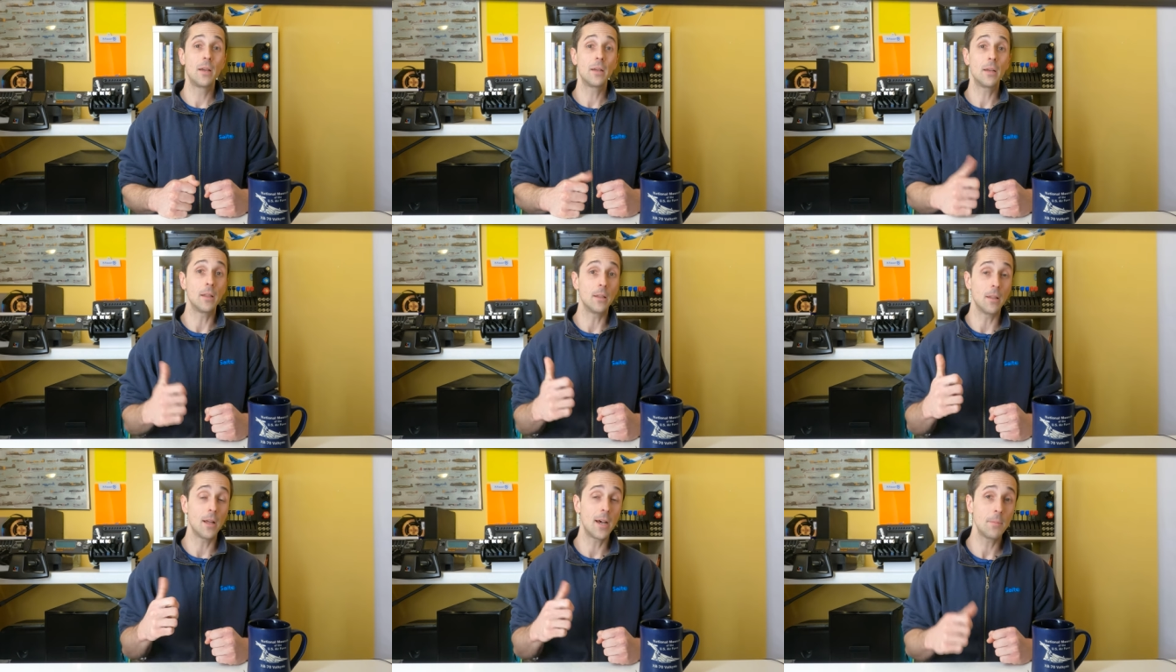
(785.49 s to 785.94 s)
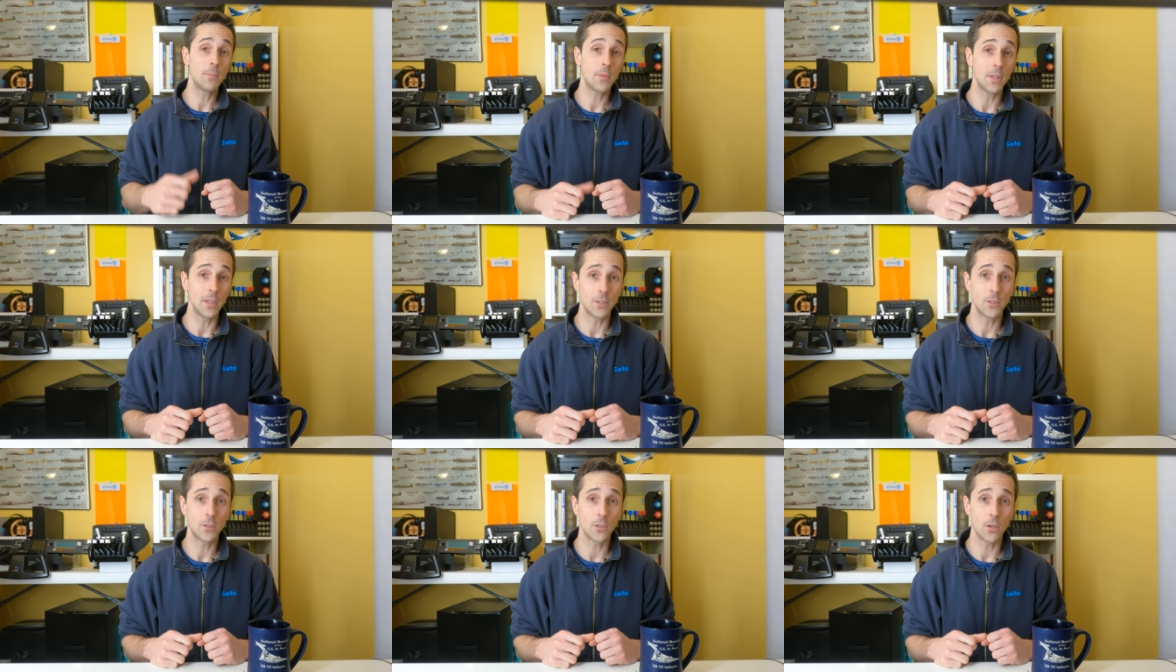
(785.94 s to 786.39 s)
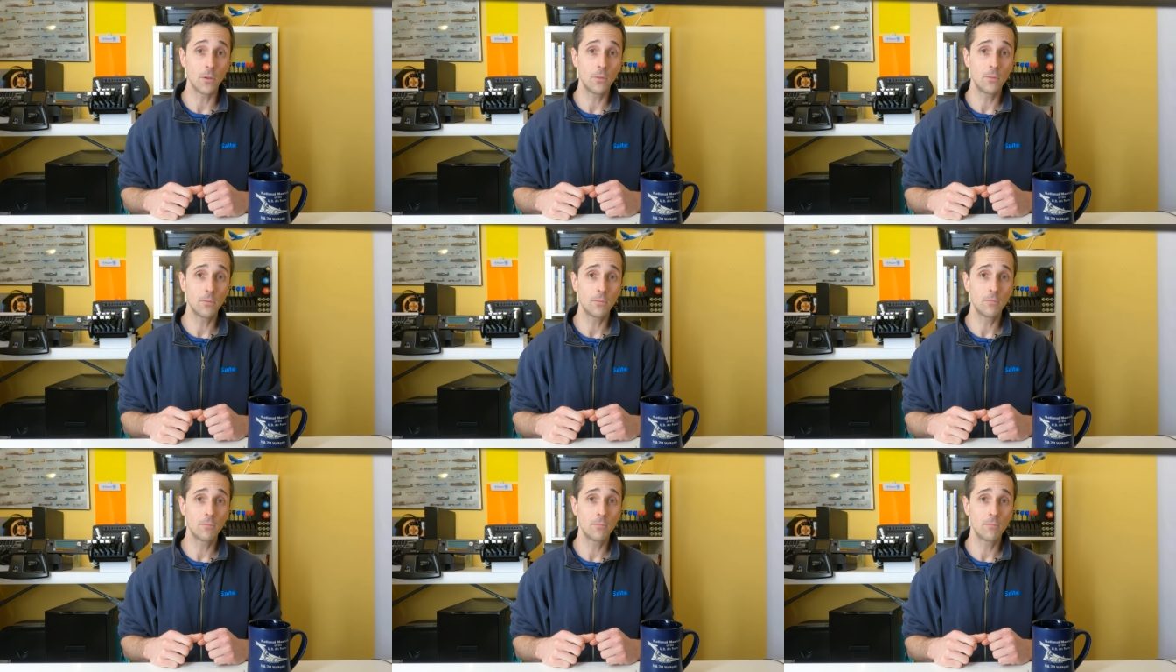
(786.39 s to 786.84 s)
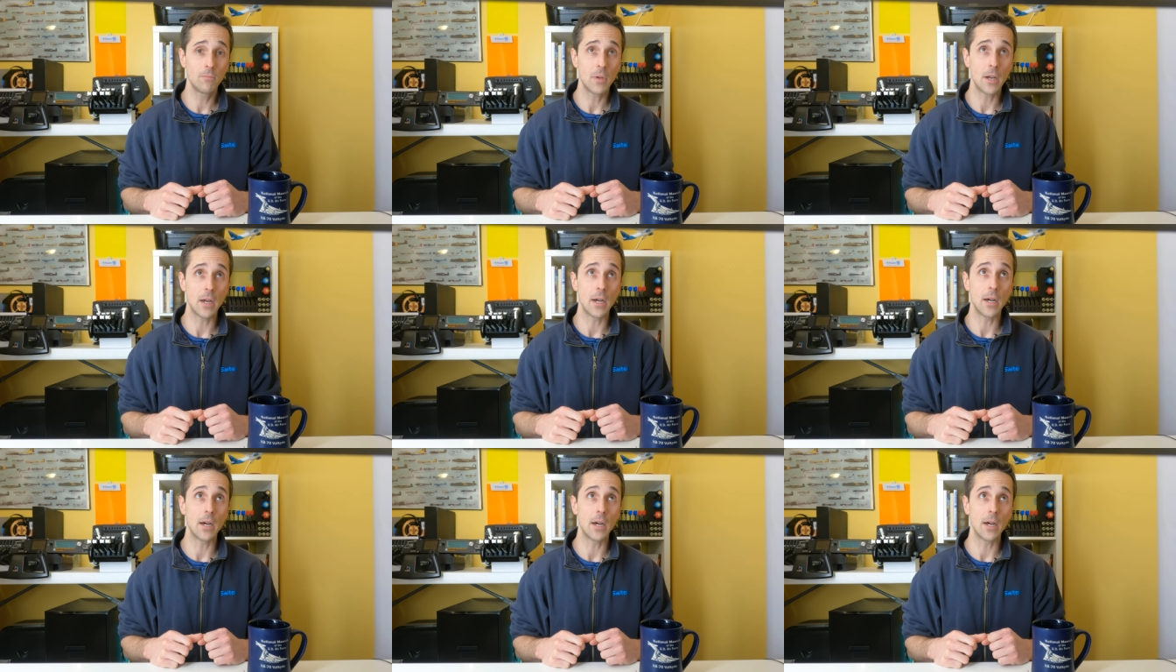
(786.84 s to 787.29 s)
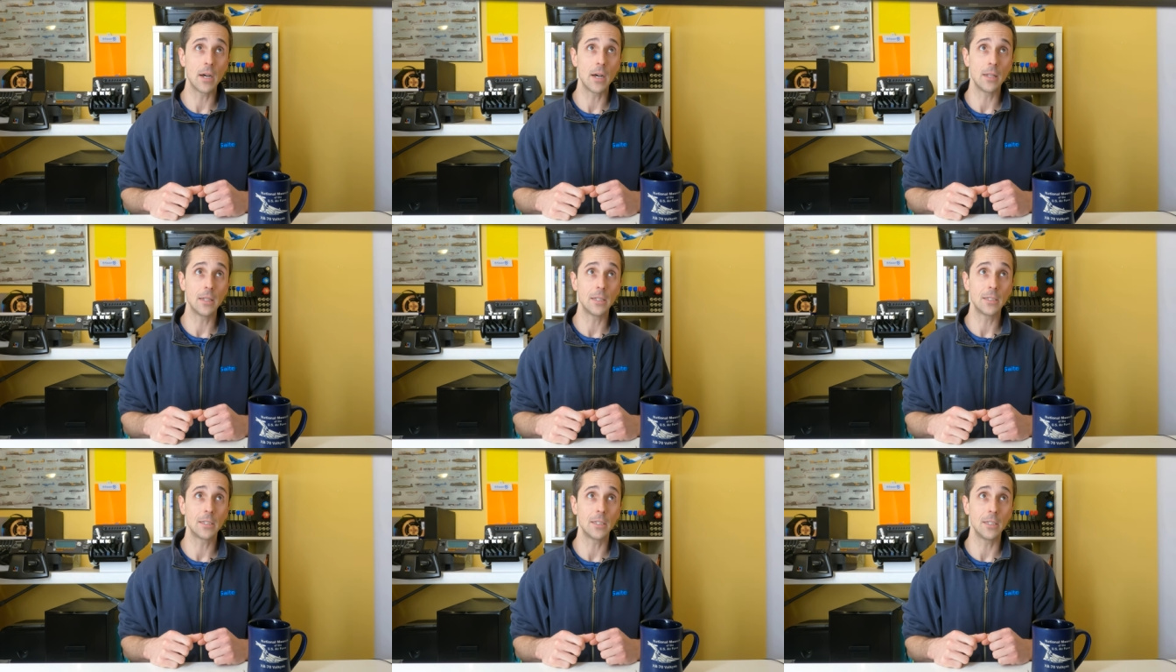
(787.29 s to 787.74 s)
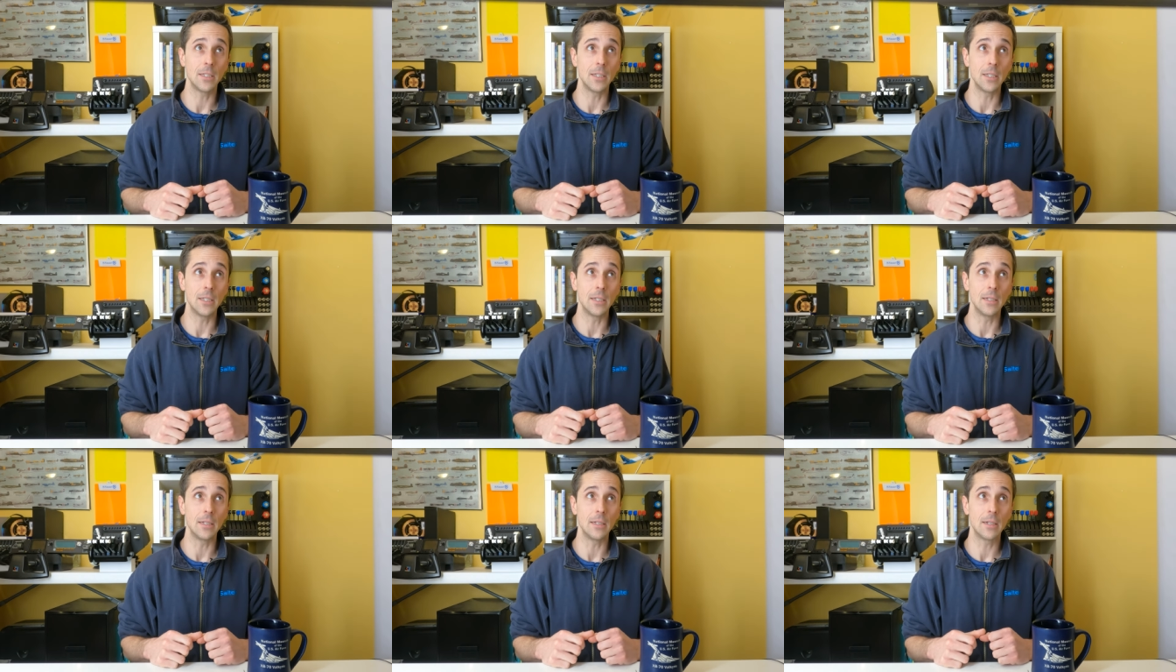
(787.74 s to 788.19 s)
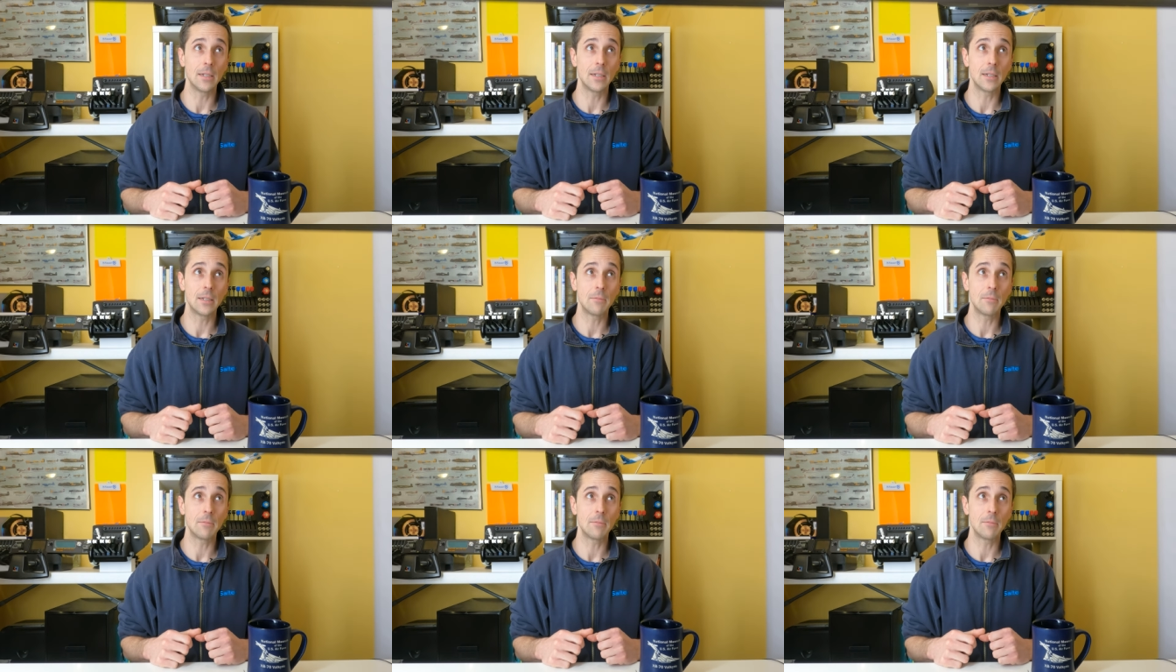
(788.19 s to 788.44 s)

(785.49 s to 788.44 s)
Gleim thinks so. Uh, let's see.